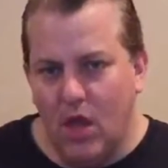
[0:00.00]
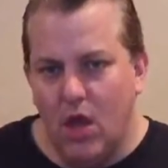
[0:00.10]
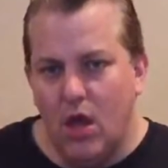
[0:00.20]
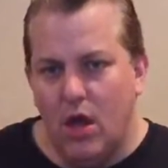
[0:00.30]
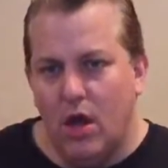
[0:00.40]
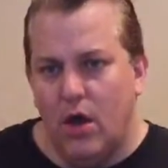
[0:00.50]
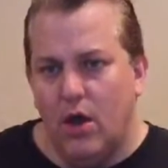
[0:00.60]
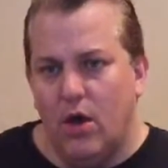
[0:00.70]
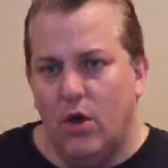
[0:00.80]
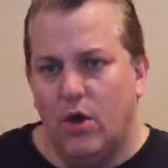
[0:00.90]

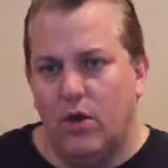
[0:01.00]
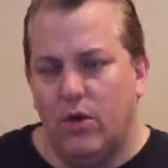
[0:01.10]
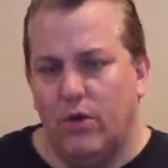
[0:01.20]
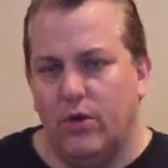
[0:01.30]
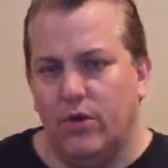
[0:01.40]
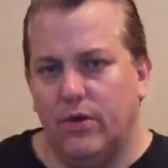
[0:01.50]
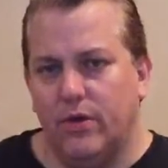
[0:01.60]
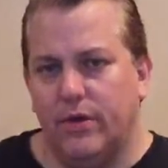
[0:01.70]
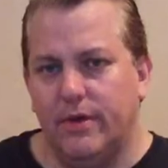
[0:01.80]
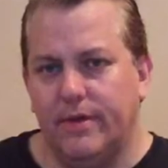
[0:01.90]

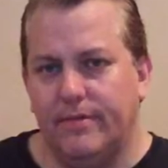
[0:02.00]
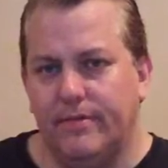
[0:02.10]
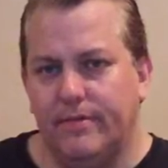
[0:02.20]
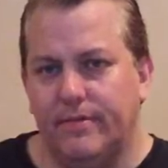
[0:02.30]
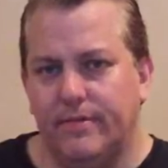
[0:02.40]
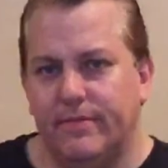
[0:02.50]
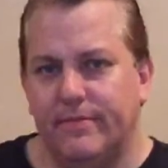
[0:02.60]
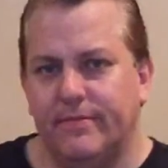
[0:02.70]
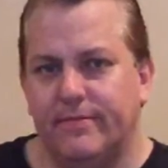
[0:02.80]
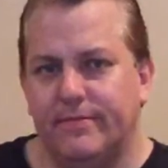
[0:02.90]

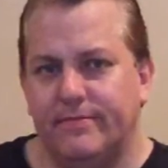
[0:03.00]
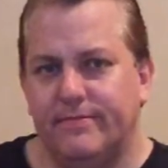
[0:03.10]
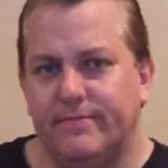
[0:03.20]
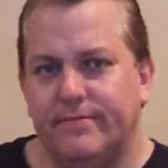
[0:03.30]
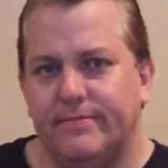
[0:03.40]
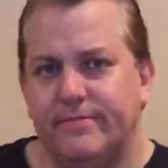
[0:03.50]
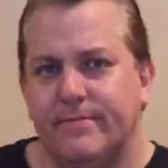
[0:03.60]
[no speech]